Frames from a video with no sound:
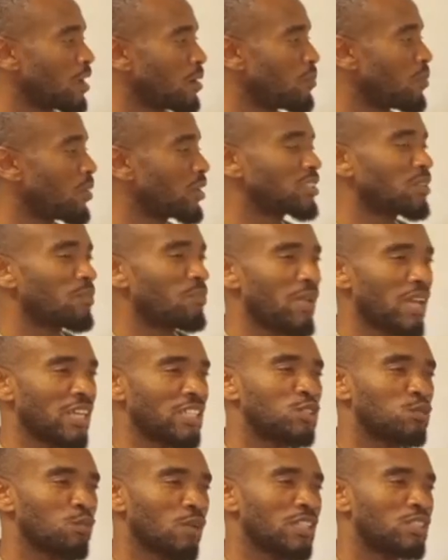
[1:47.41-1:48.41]
But the
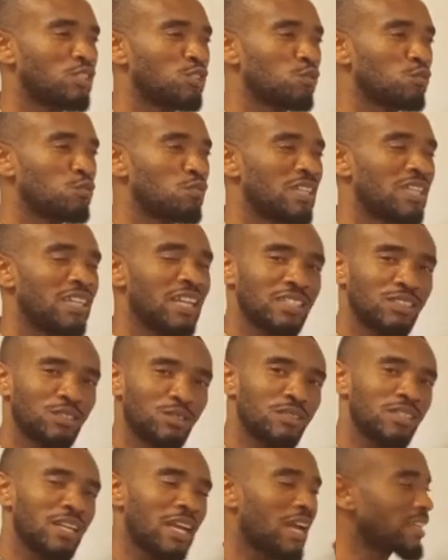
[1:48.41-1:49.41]
best way to relate to
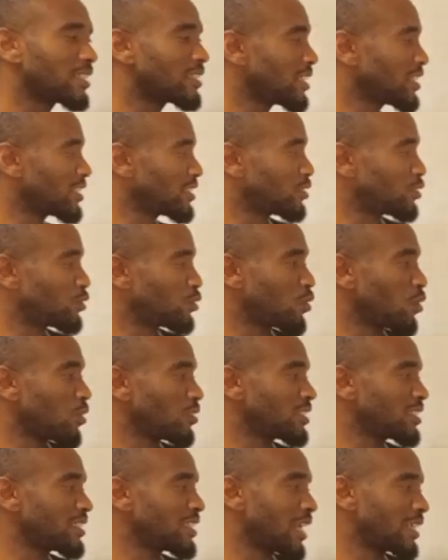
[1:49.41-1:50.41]
that is to
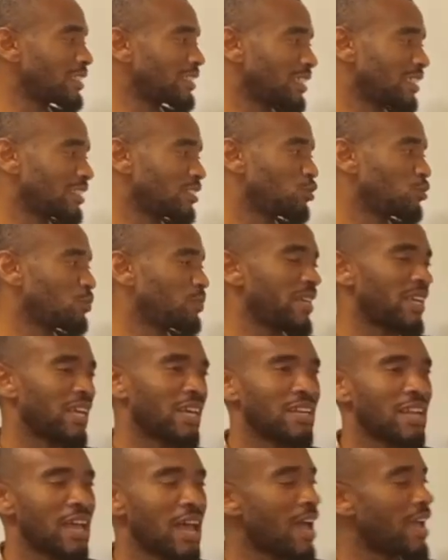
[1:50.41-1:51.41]
consider this to be
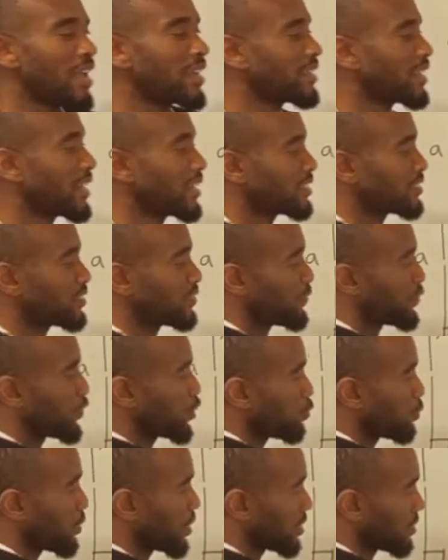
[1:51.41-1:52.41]
an eye that is
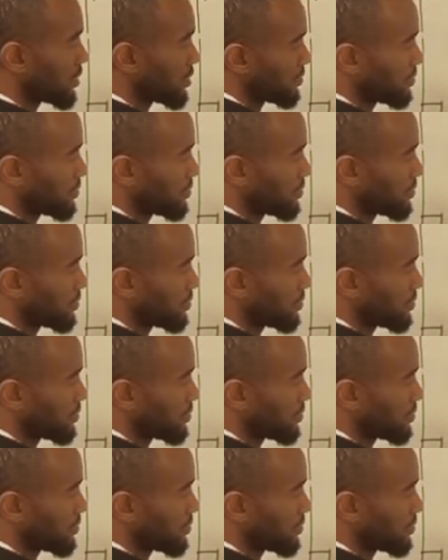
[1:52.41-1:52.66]
viewing.